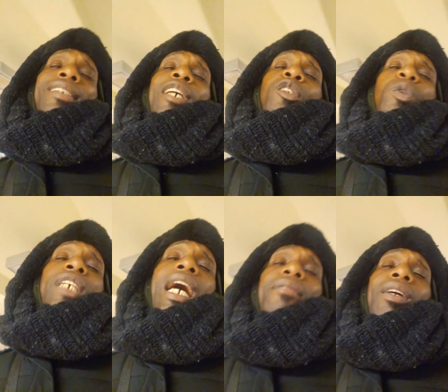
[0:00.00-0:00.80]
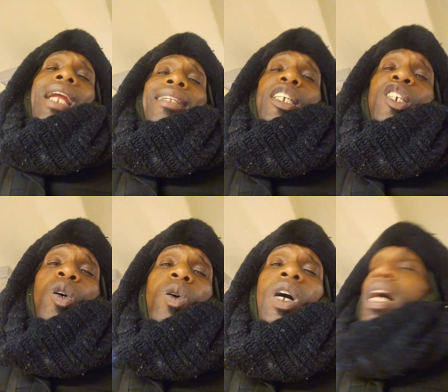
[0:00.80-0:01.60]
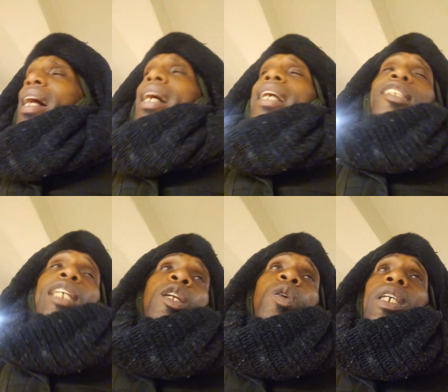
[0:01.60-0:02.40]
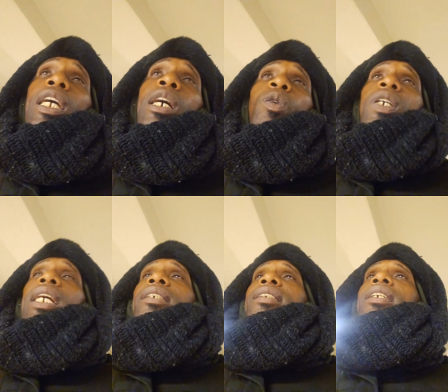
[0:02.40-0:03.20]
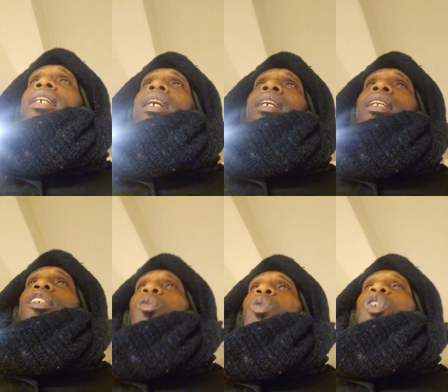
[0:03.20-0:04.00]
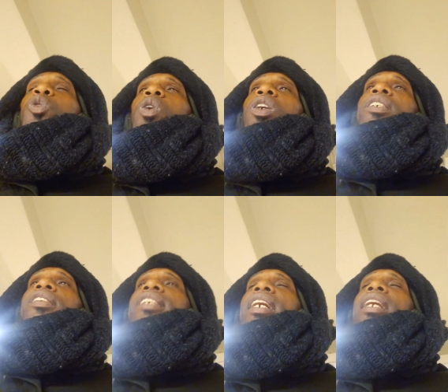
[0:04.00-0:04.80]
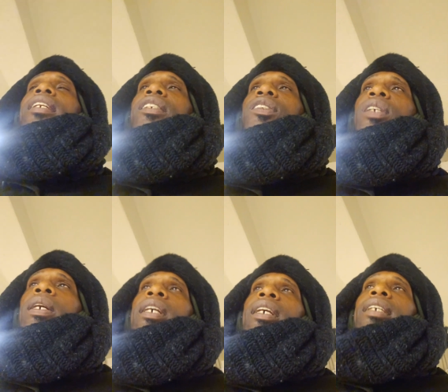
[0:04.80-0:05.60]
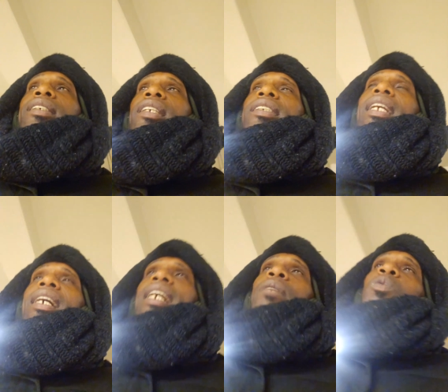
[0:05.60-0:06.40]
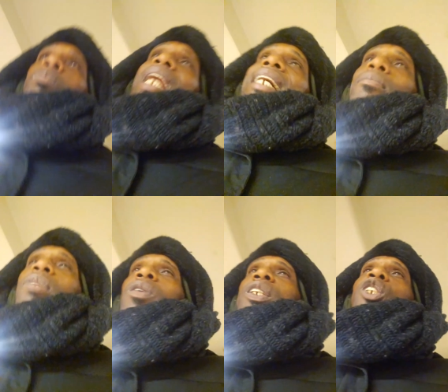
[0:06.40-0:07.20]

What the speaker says: tú sabes, latino. Esa no creo que sí. Listen, what you understand is this, and I hate when black Americans